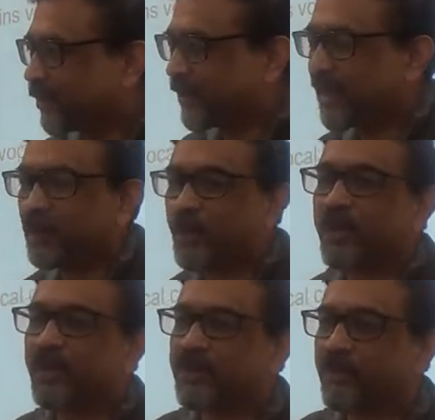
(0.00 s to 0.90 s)
So that will
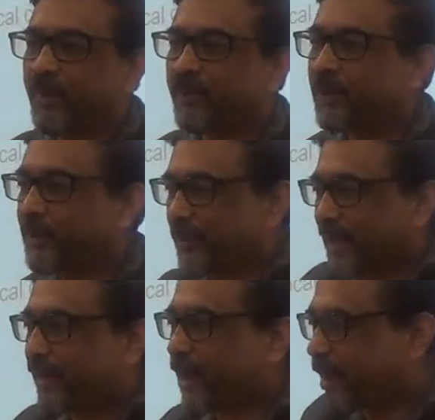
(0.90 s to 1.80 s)
cause inflammation. If
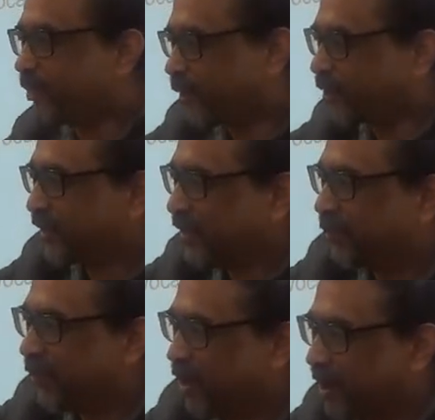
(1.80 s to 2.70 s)
I rub your skin
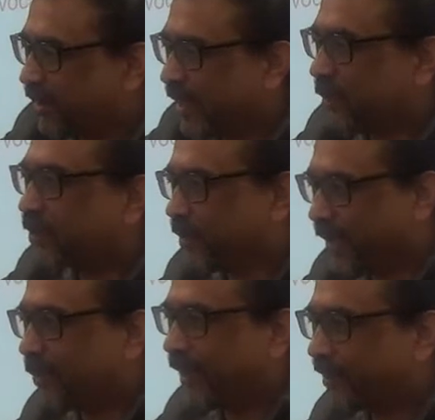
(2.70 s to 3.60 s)
for a long time, what will
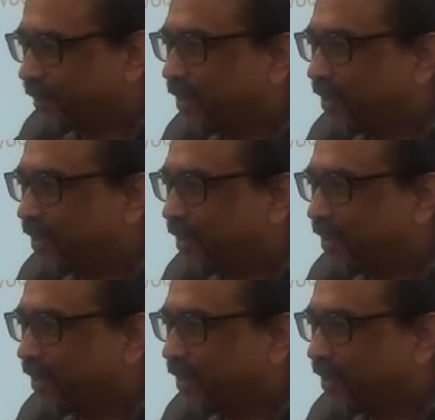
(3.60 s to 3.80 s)
happen?